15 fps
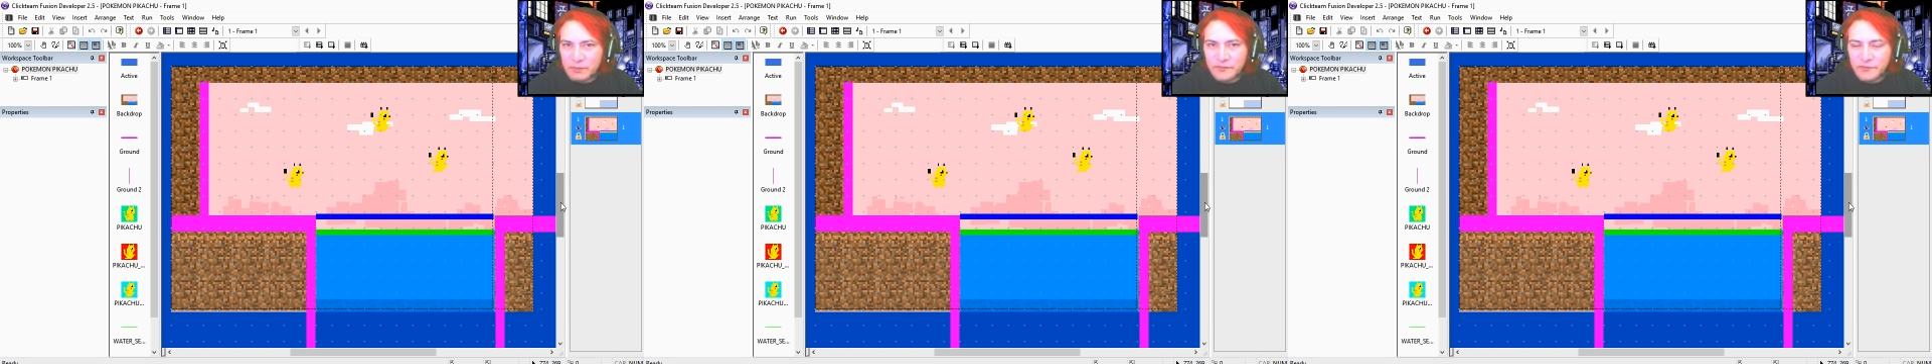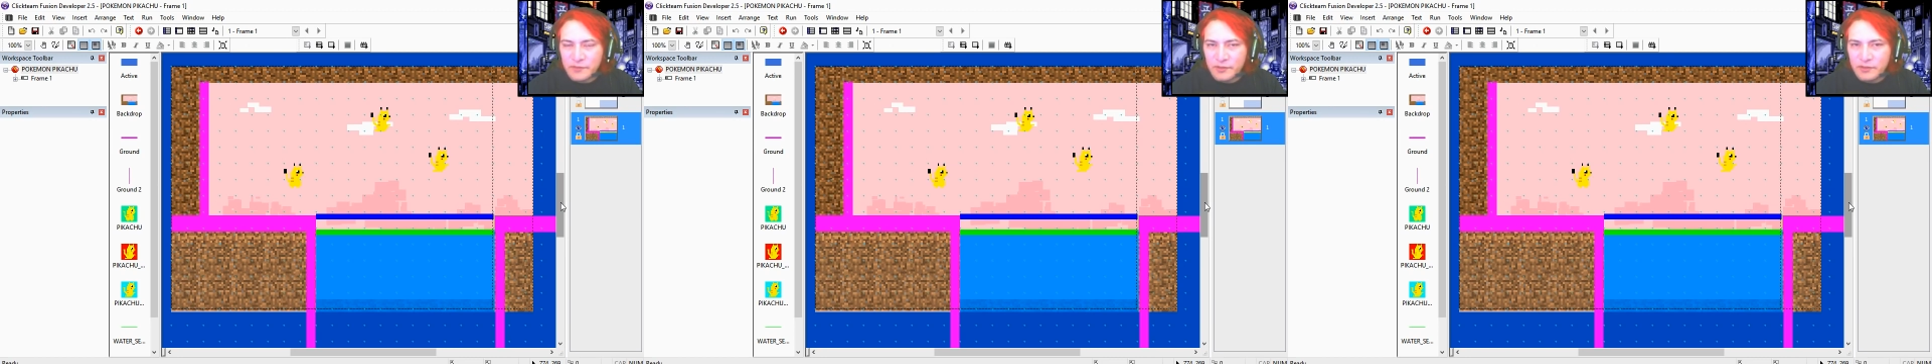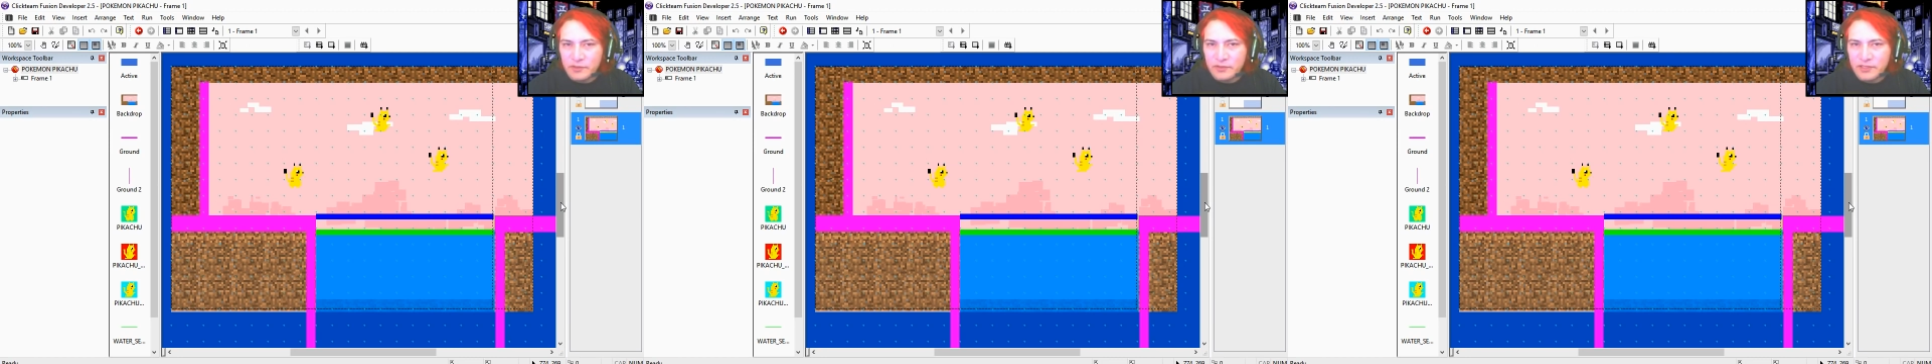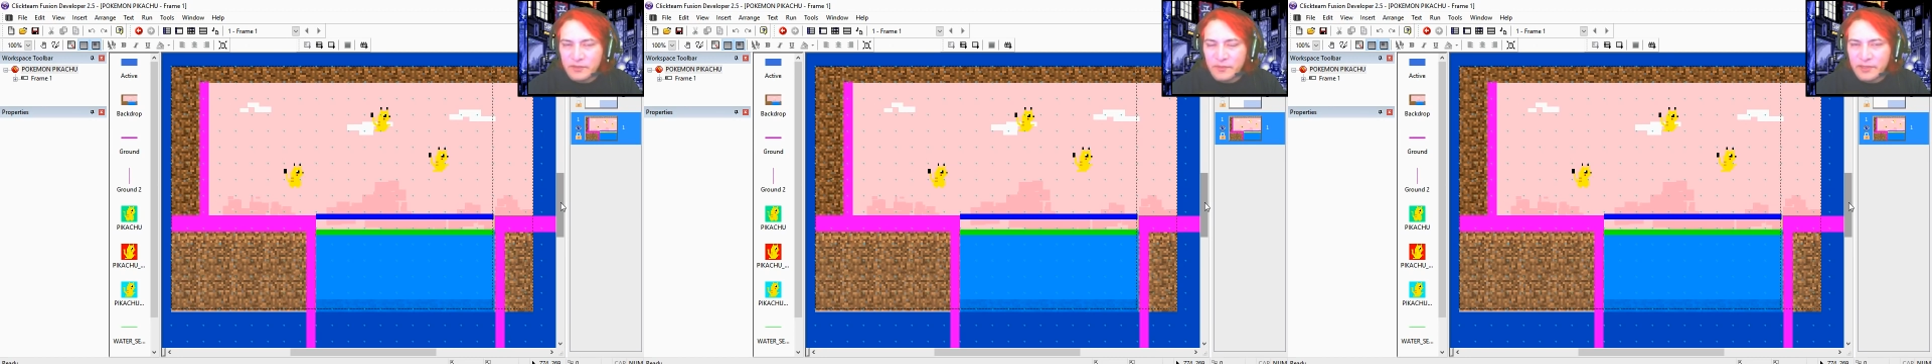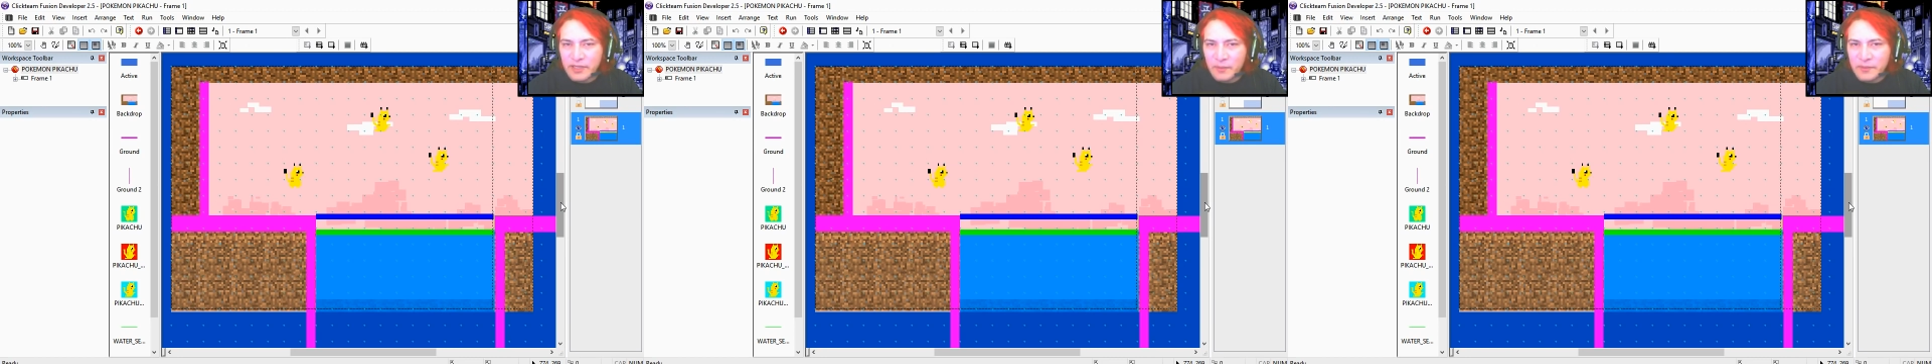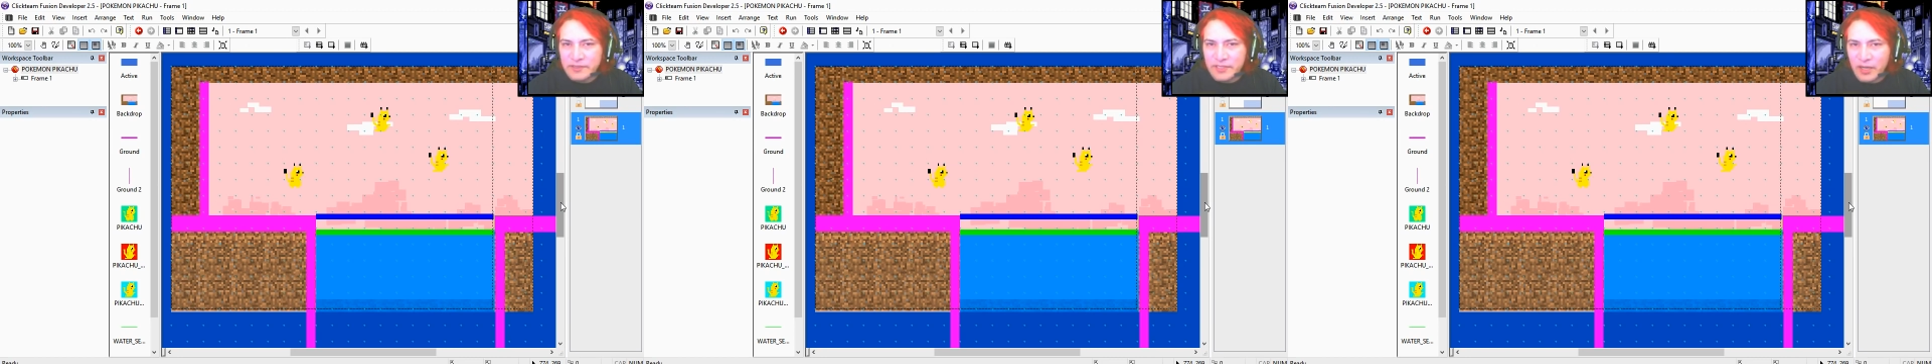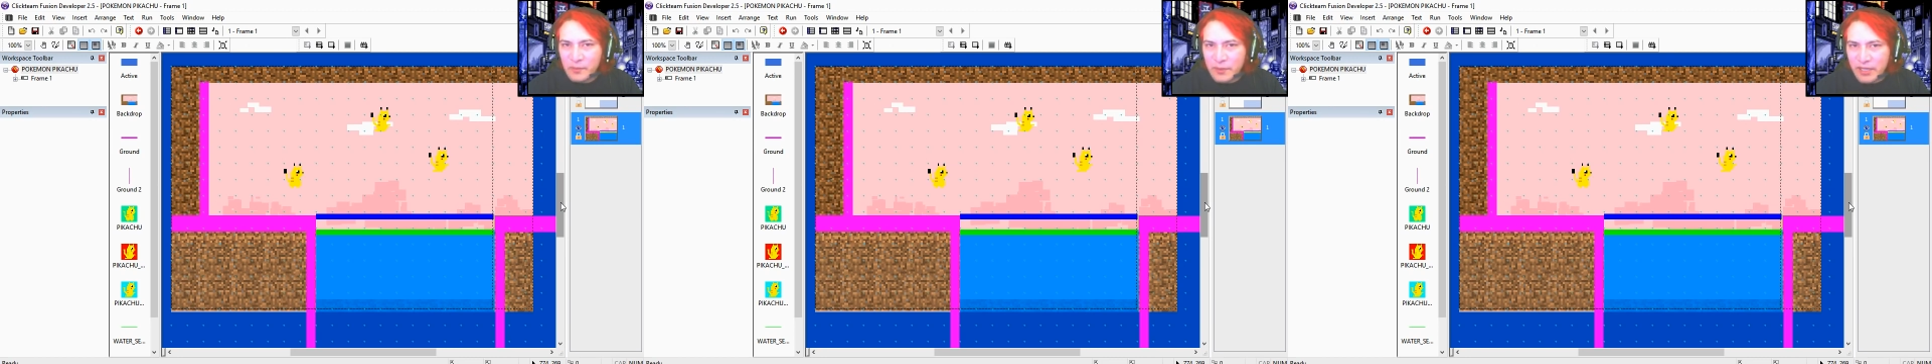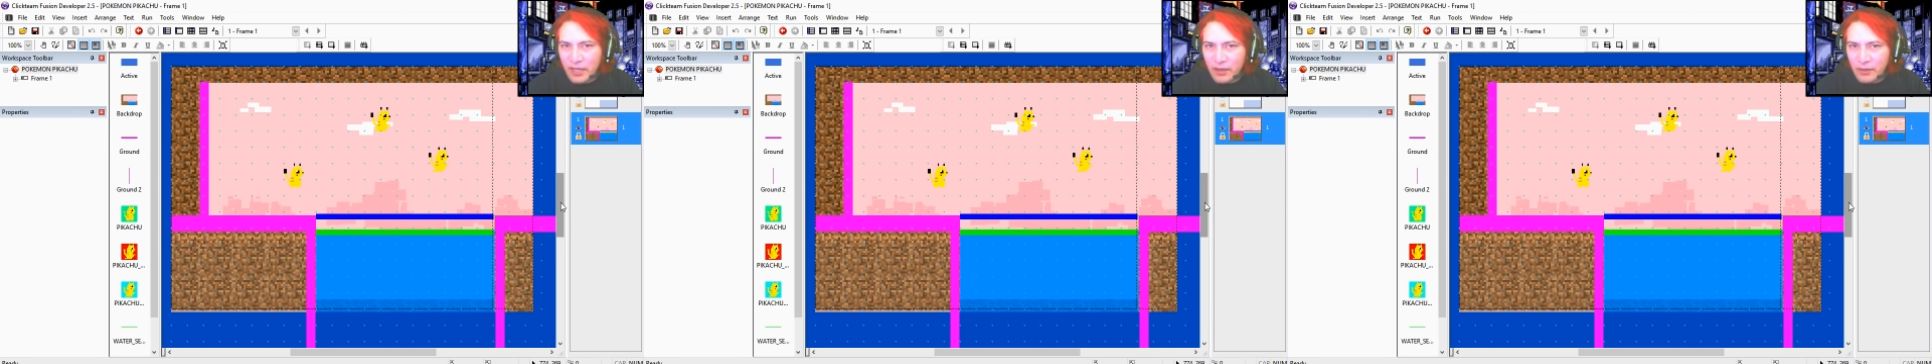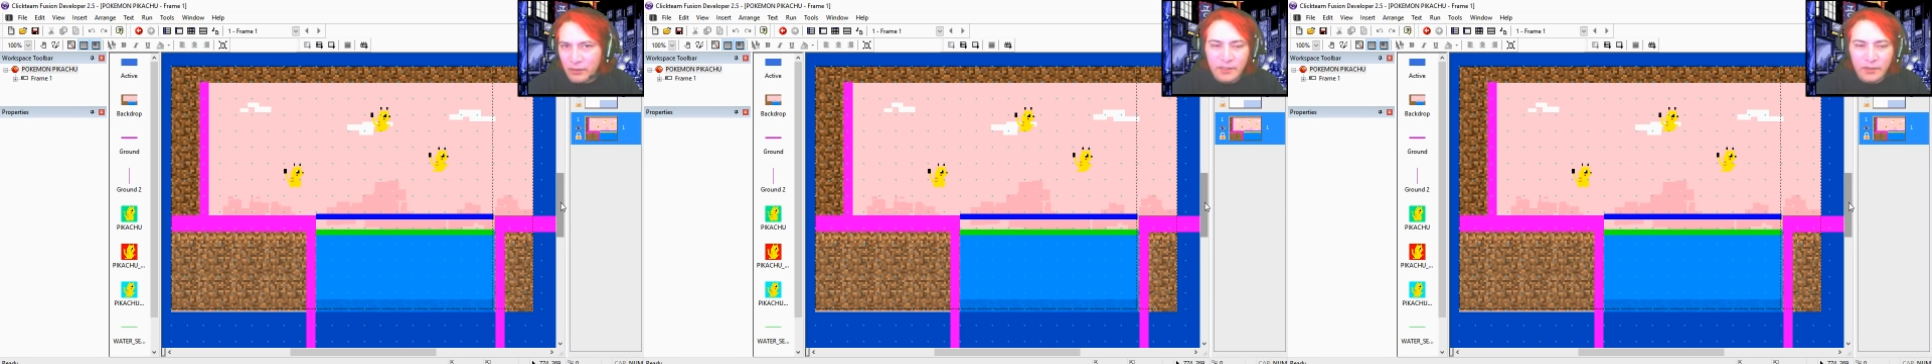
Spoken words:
If you know, leave a comment down below.